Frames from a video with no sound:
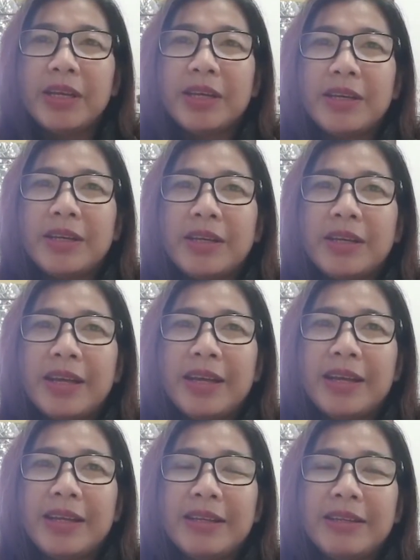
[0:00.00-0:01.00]

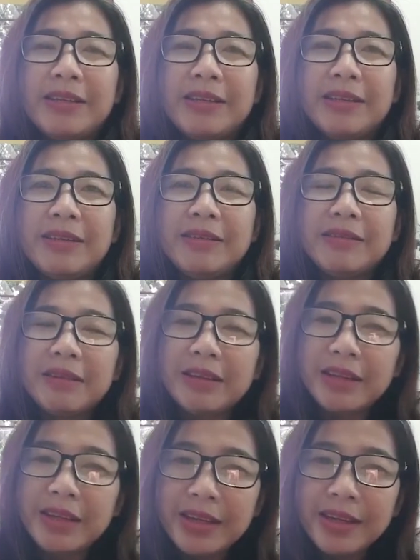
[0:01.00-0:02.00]
And
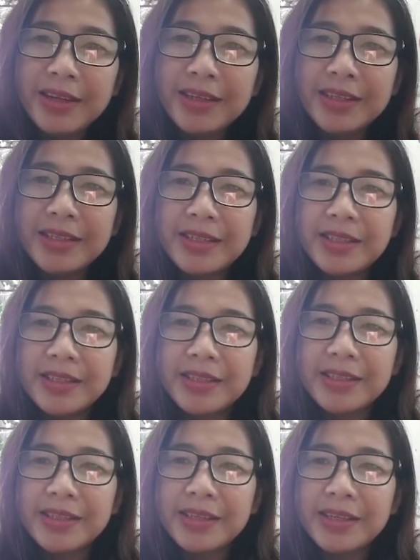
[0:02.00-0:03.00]

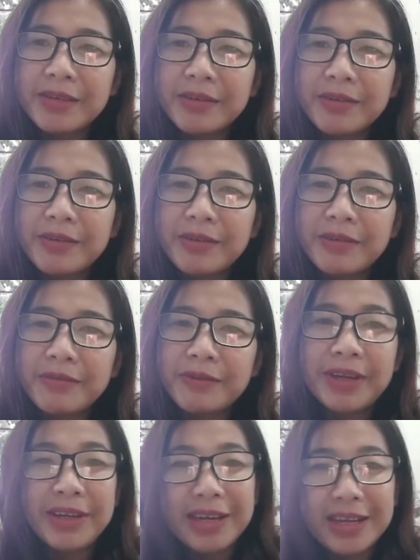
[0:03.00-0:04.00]
he's a
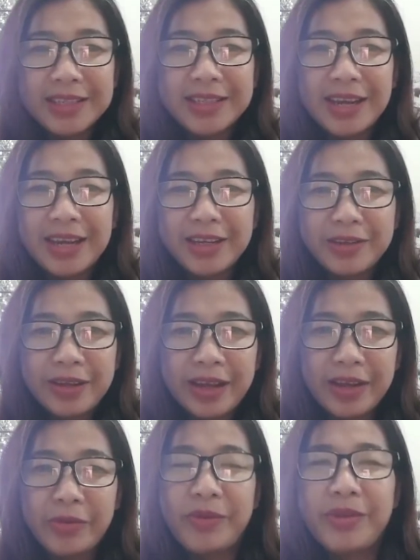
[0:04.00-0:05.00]
very nice guy to
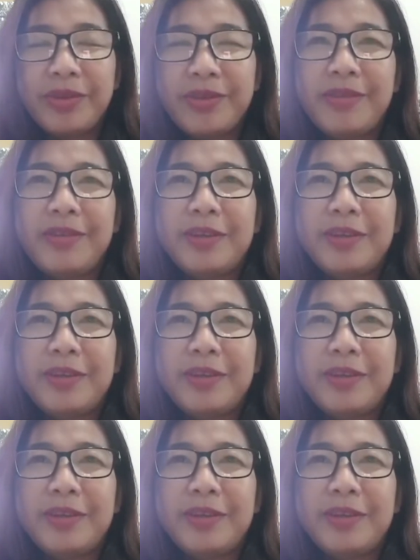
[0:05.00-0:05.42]
hang with.